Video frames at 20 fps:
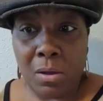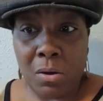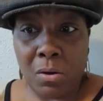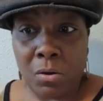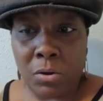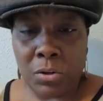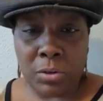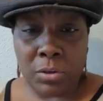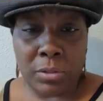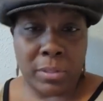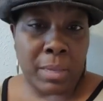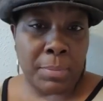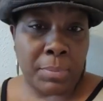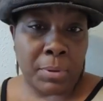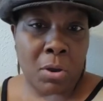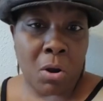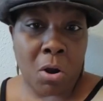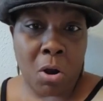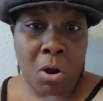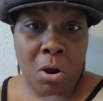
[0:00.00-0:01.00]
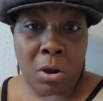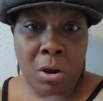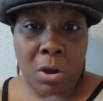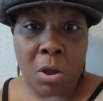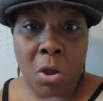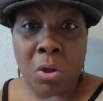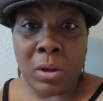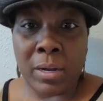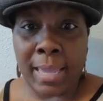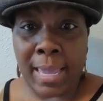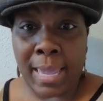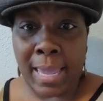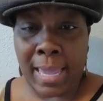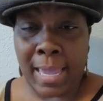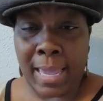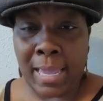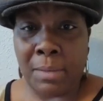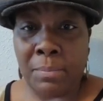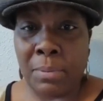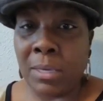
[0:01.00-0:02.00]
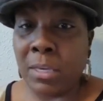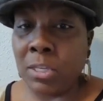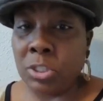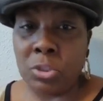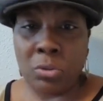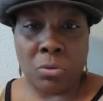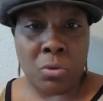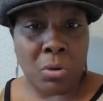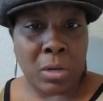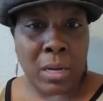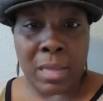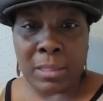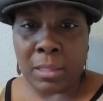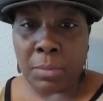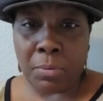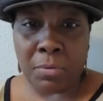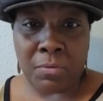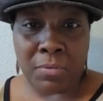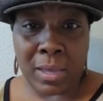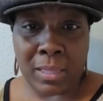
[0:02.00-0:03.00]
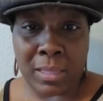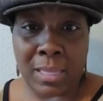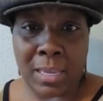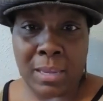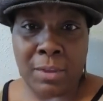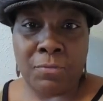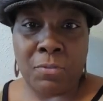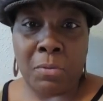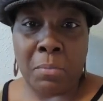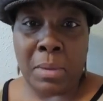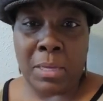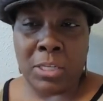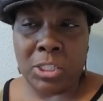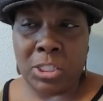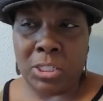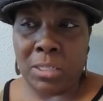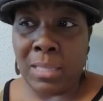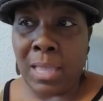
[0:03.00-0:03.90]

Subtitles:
or your debit card on hand because you're going to have to provide that information.